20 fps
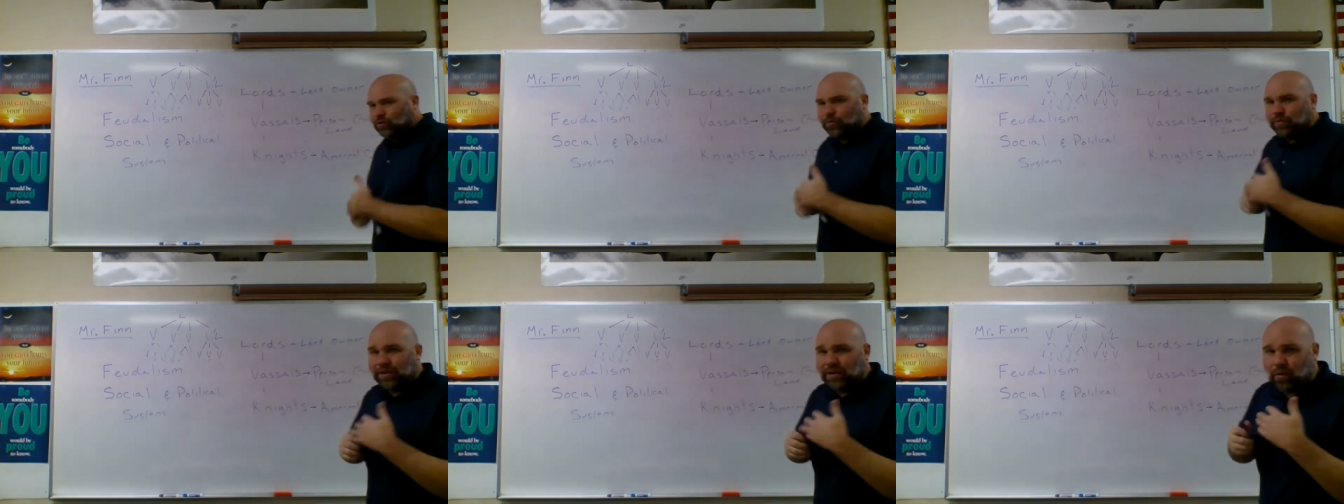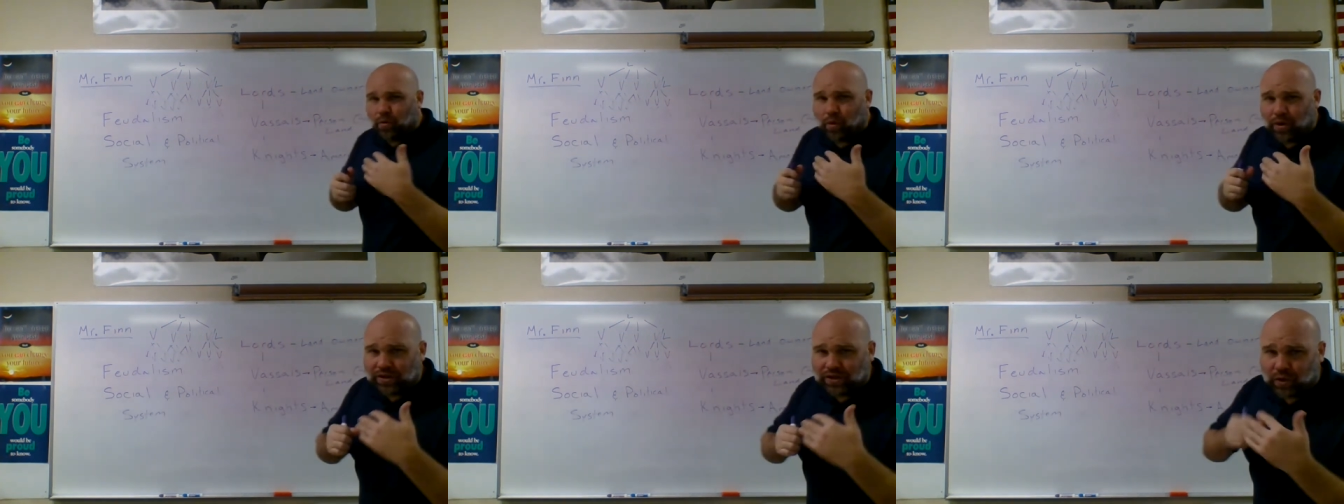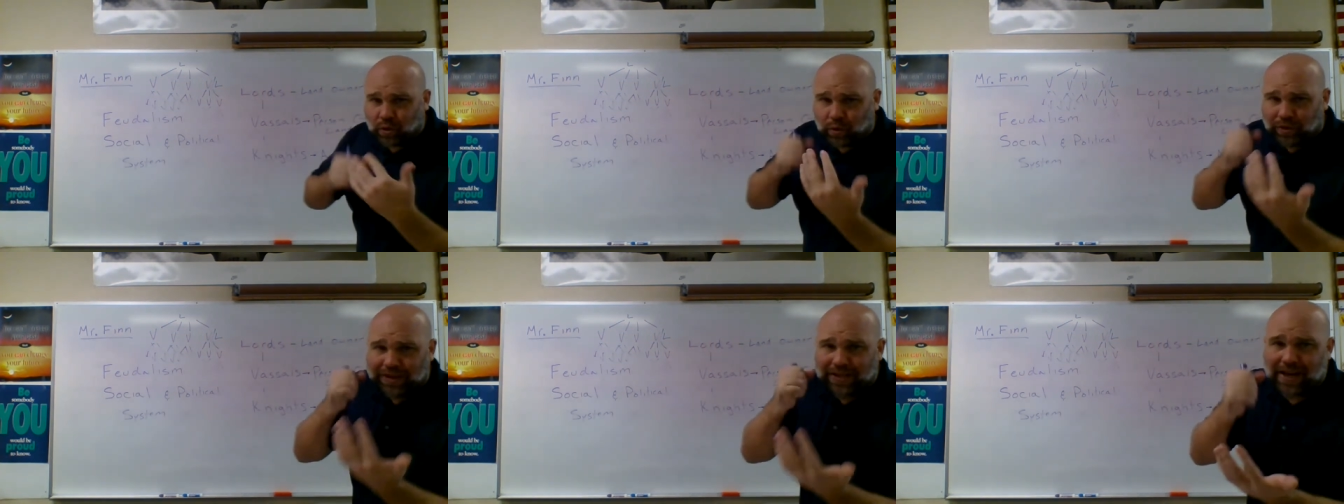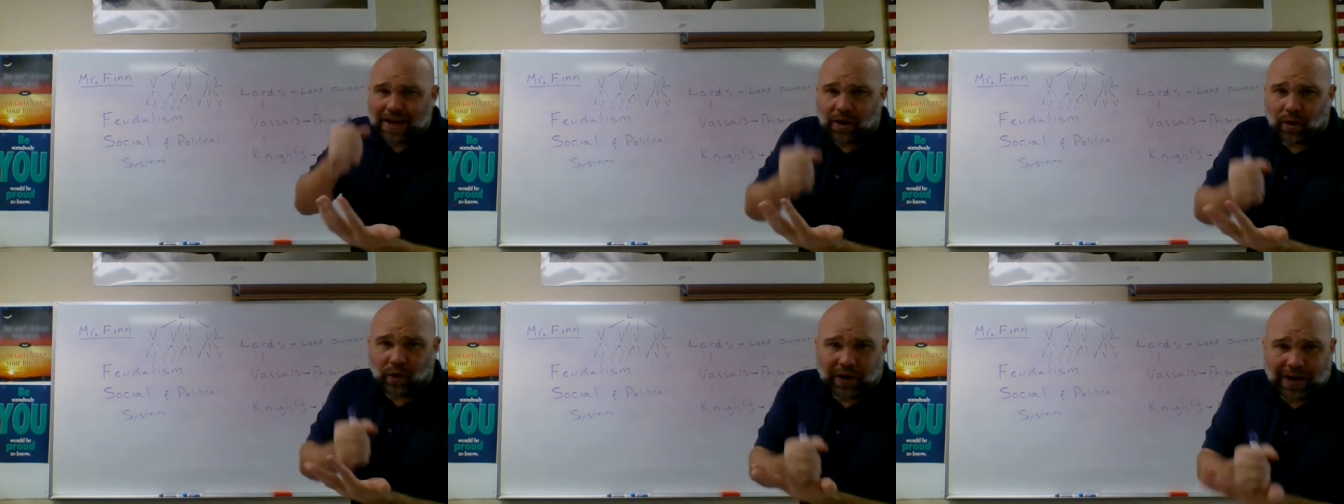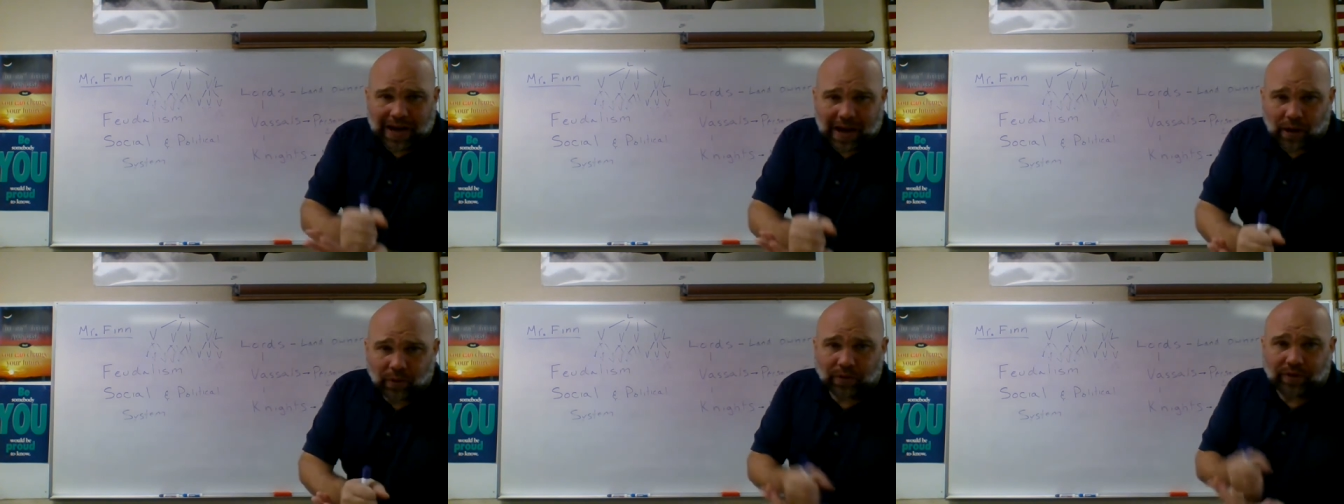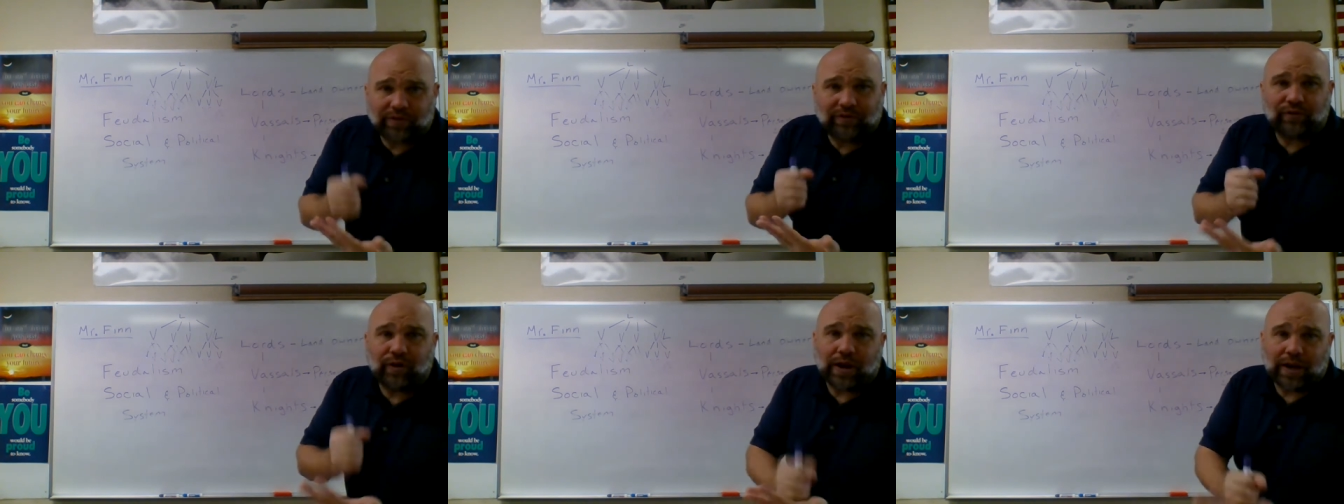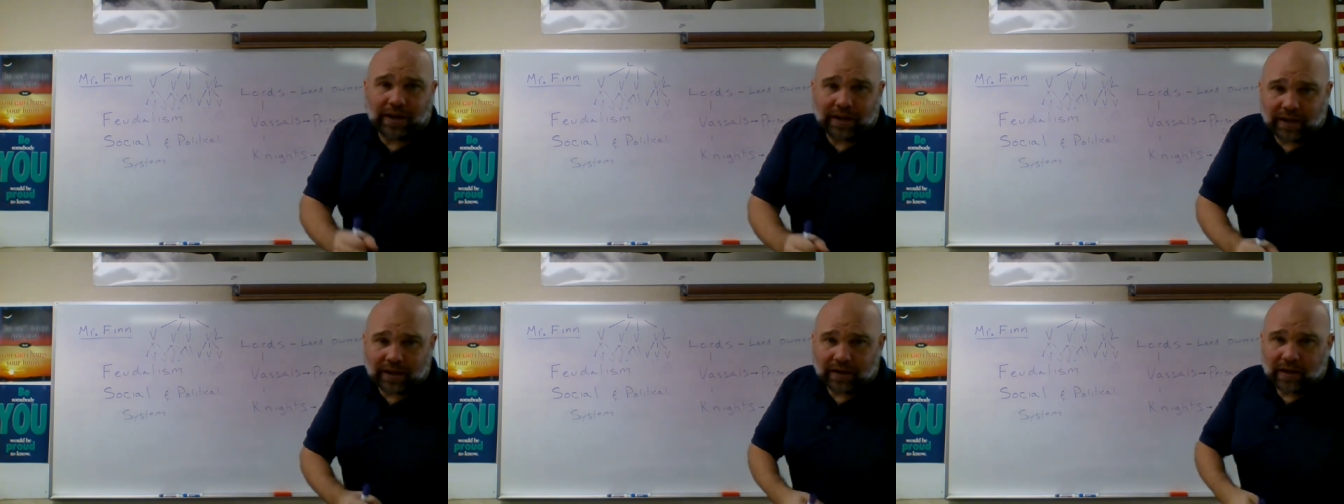would be the ones who would carry out the
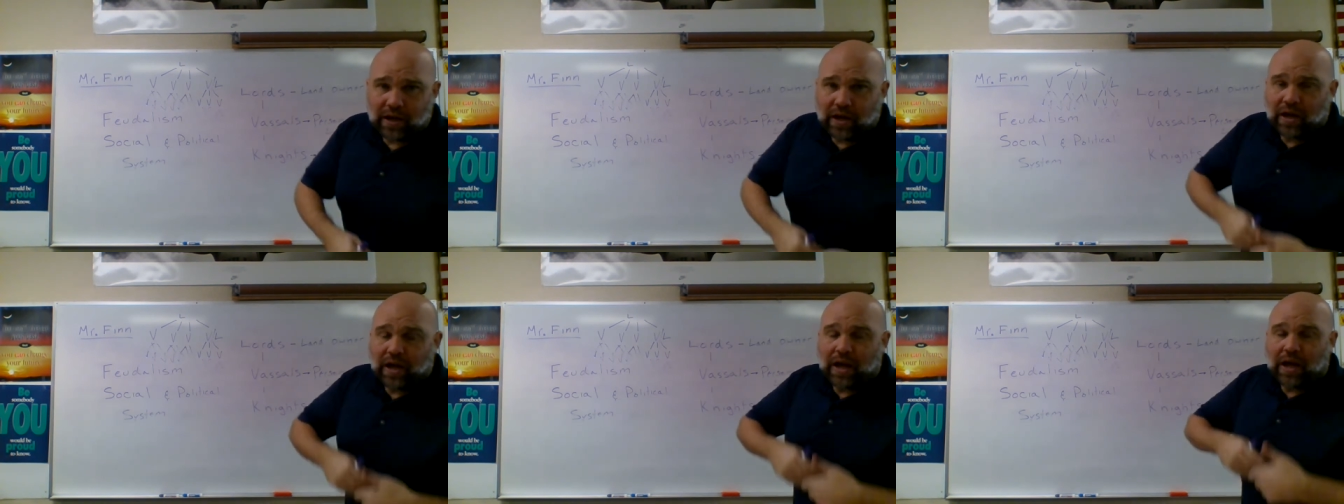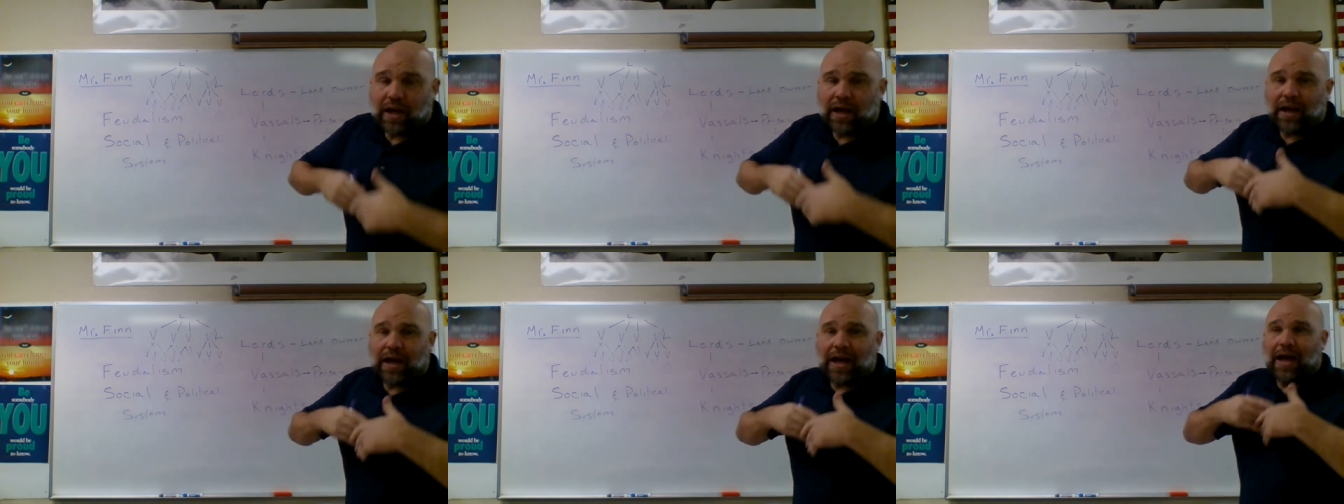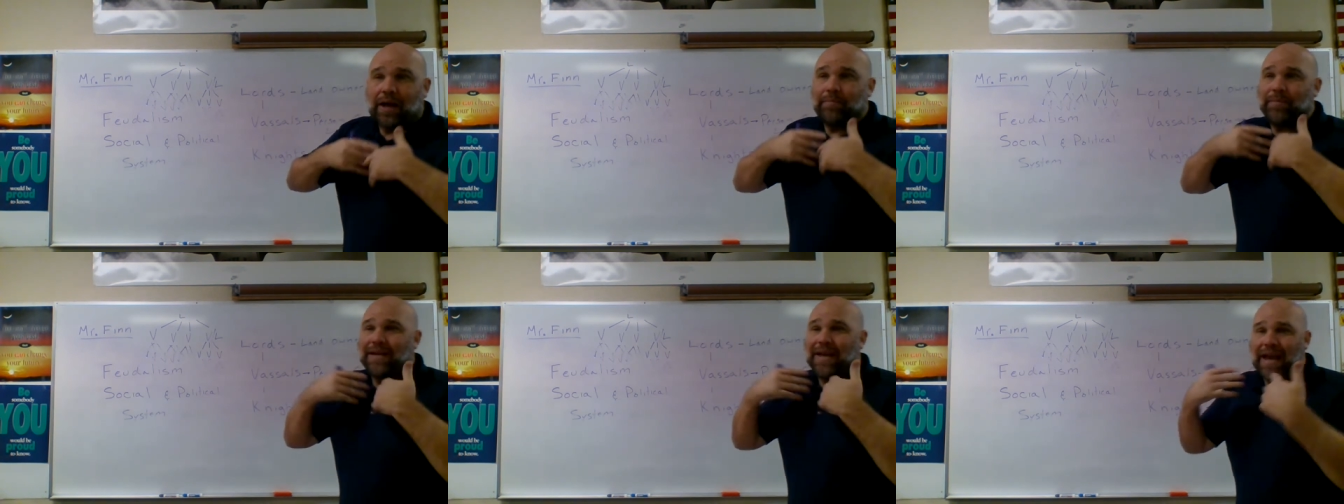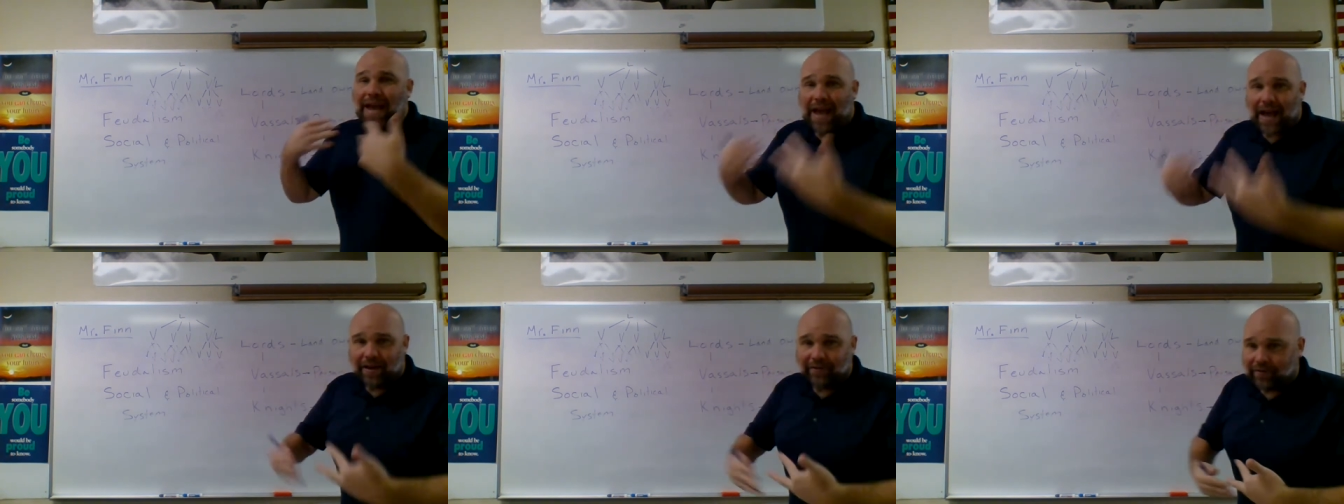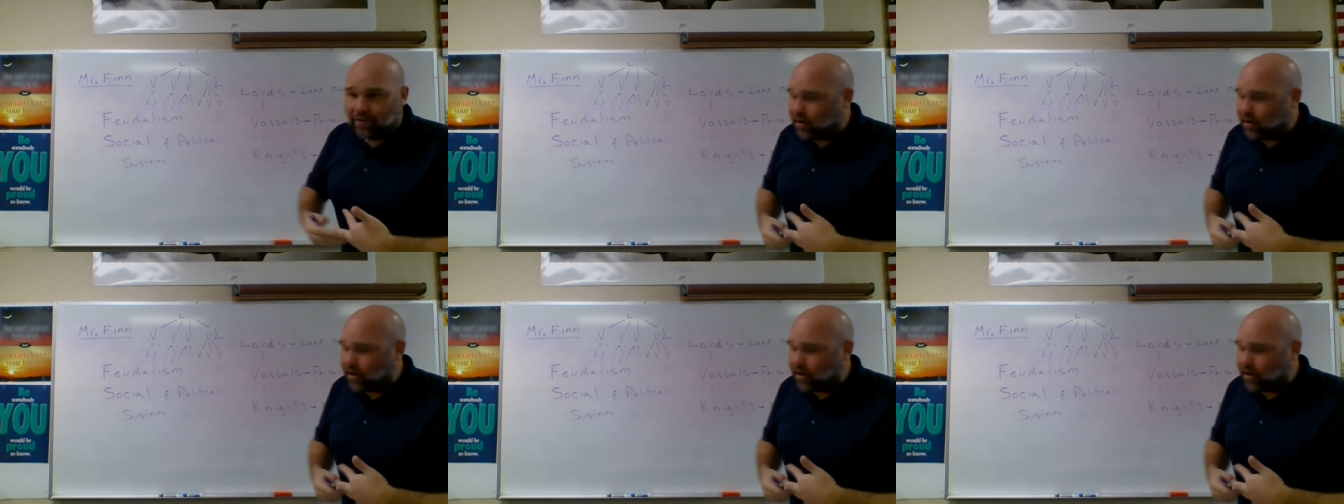fighting uh, on behalf